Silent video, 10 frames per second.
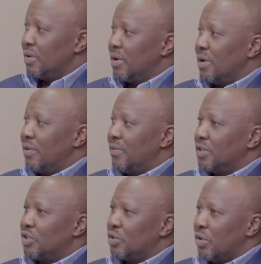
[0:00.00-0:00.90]
right. of
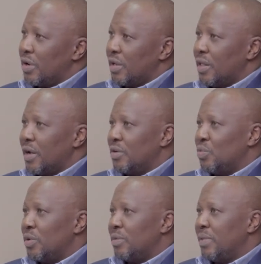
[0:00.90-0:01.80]
ensuring that
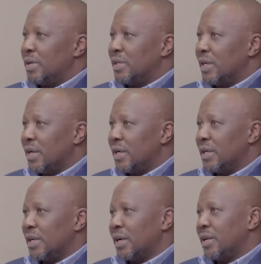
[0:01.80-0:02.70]
we
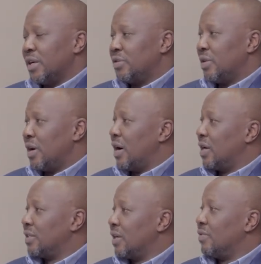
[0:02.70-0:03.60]
maintain and adhere to the
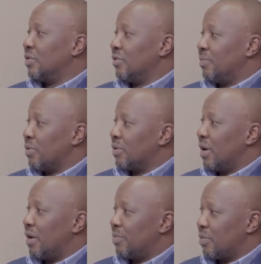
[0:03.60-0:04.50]
highest levels of pro
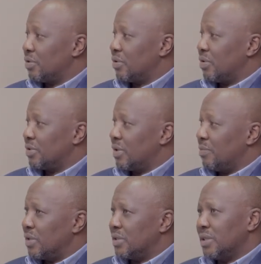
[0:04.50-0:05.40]
health protocols in the
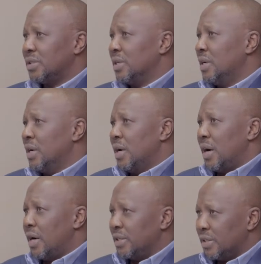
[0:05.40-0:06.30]
business,
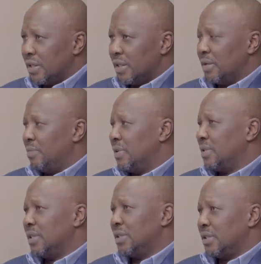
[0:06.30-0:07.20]
hygiene in the
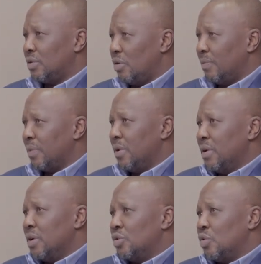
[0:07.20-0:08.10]
business at all.
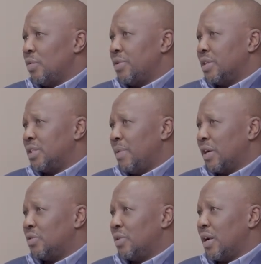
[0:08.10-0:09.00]
So with
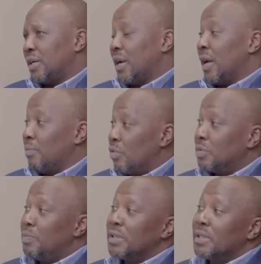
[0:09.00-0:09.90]
respect to that, like
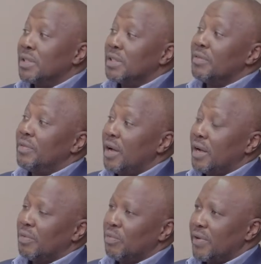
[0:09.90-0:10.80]
most businesses have
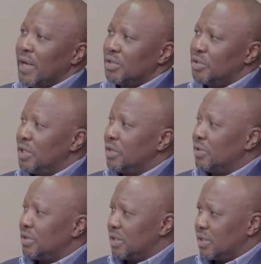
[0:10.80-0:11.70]
done, we had to
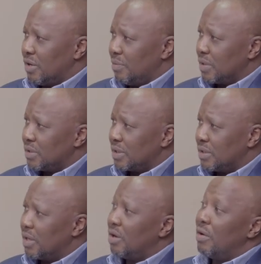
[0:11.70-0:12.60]
decongest our
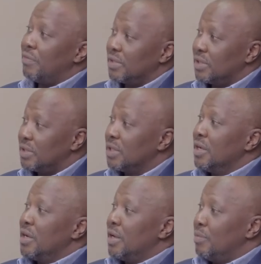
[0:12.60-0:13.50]
business in our offices
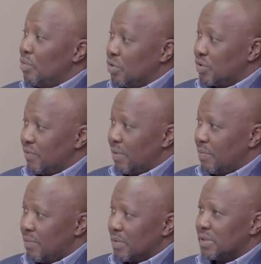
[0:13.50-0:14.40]
in most of our
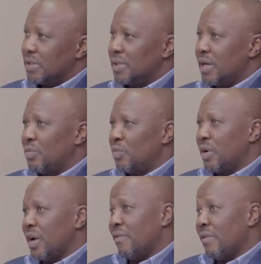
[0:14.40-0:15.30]
premises, and
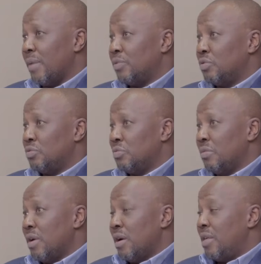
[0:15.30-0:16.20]
we have up to
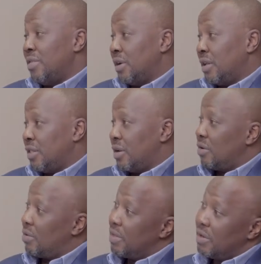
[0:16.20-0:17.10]
33
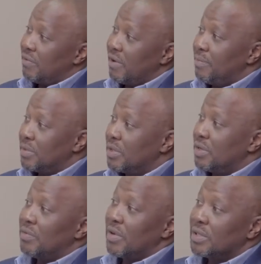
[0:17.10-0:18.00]
or
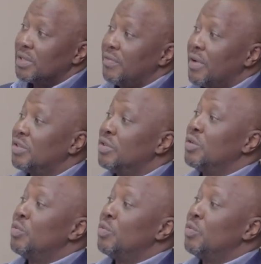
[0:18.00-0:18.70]
35% of our staff actually